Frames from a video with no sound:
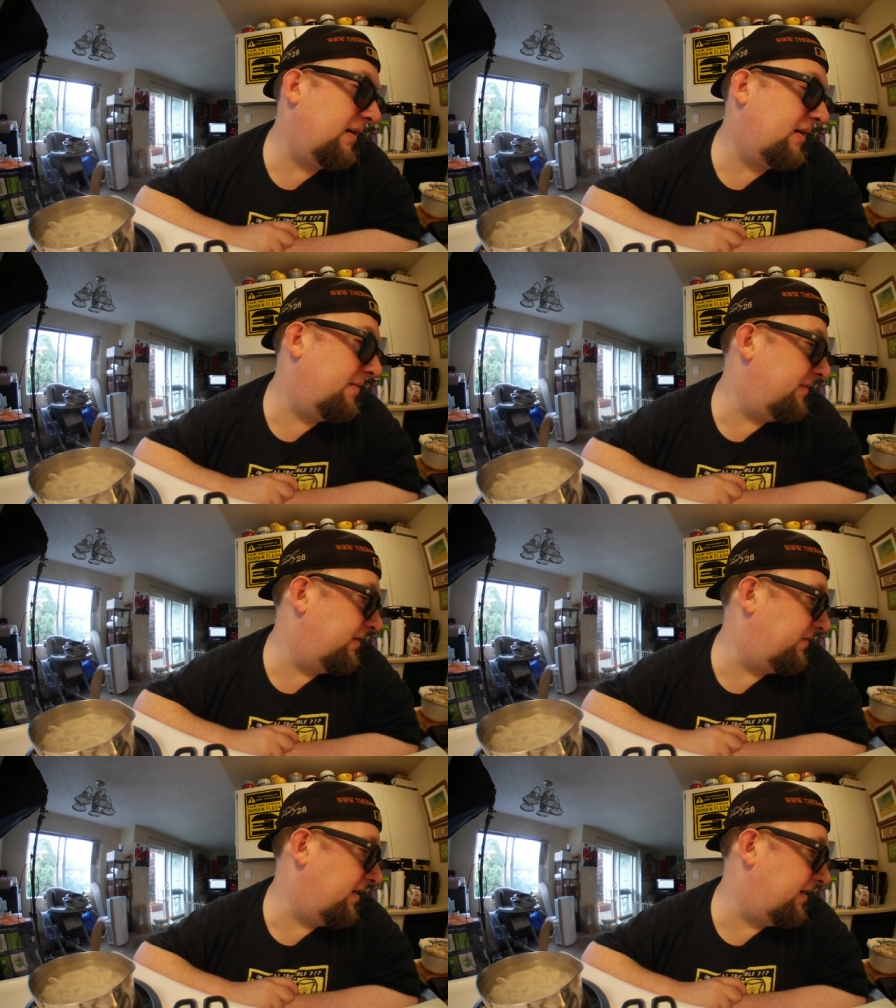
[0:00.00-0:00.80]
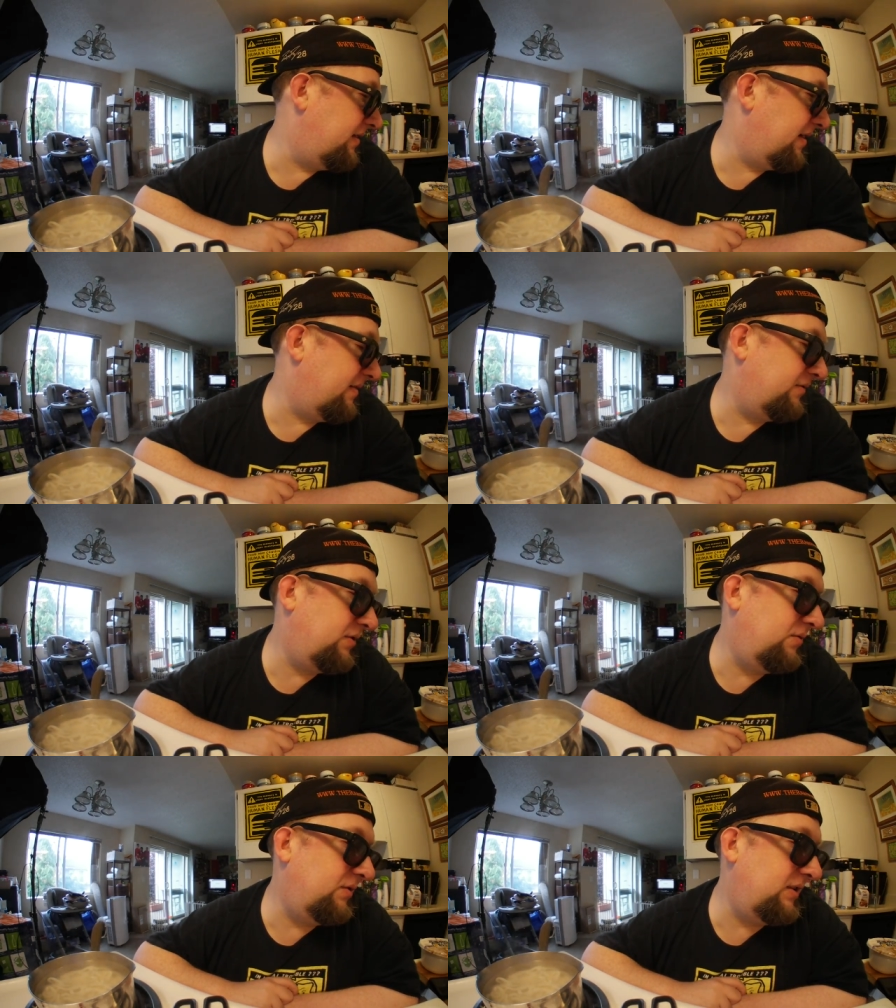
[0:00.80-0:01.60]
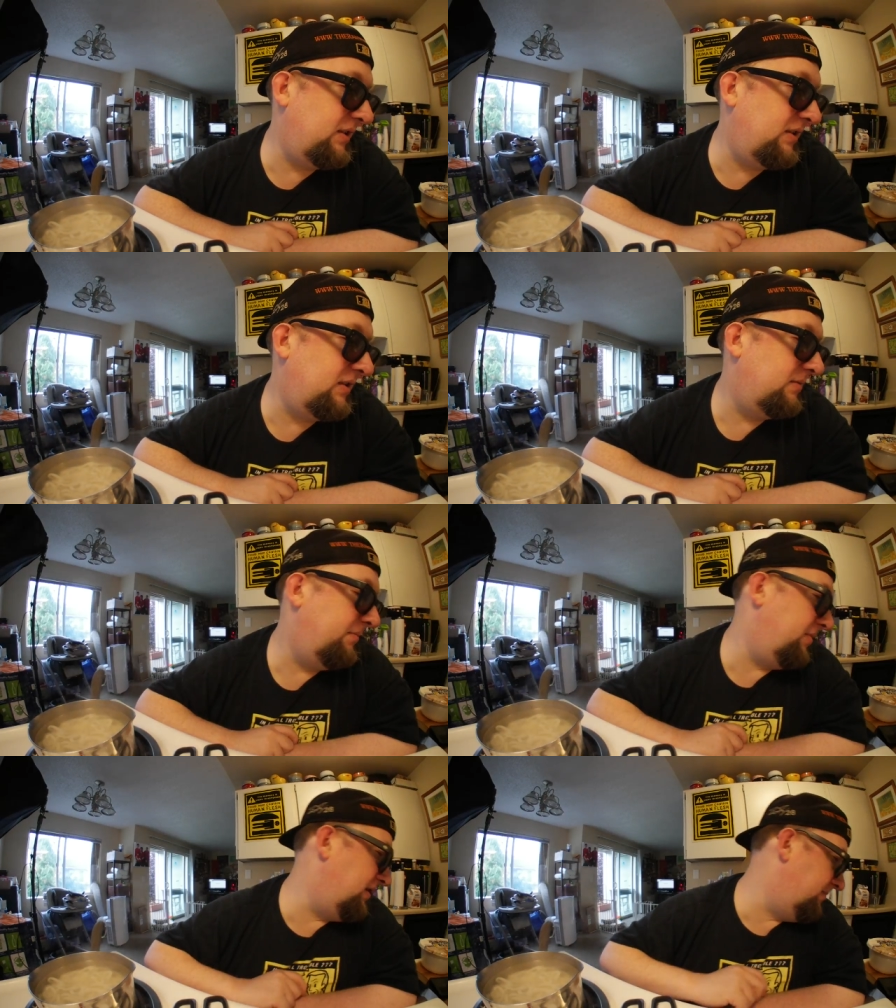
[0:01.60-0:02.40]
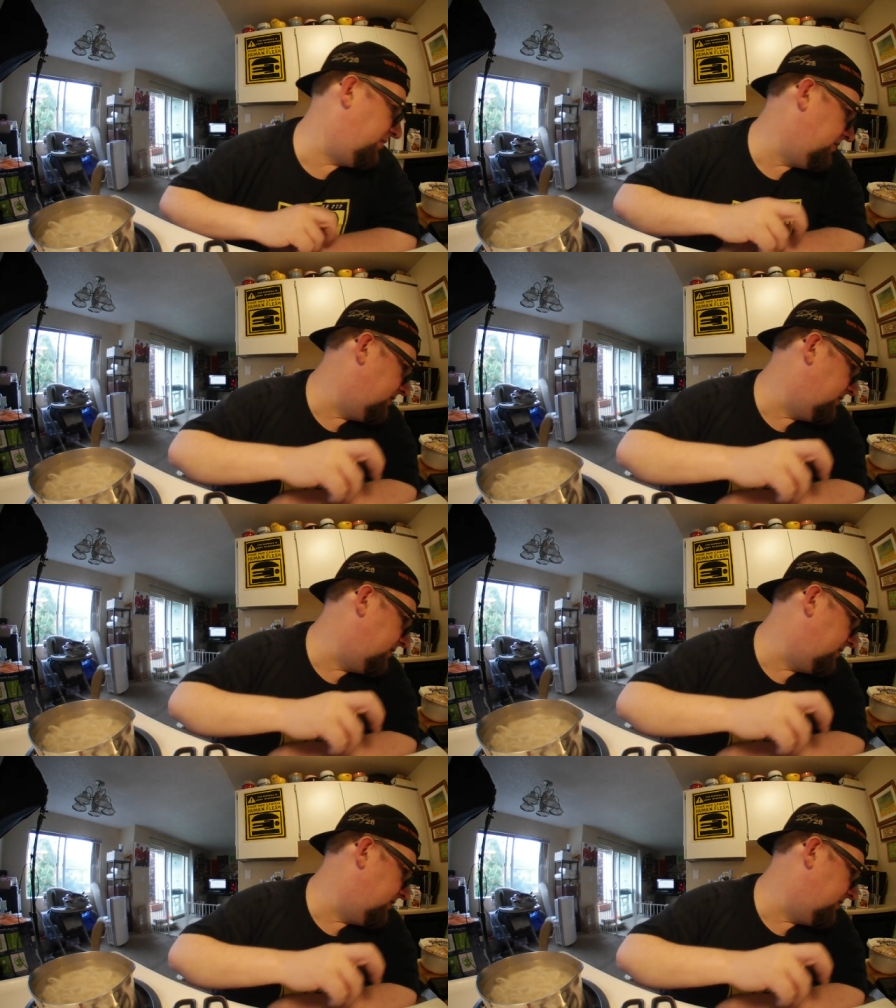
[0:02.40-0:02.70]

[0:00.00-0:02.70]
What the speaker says: coming right down to the beep.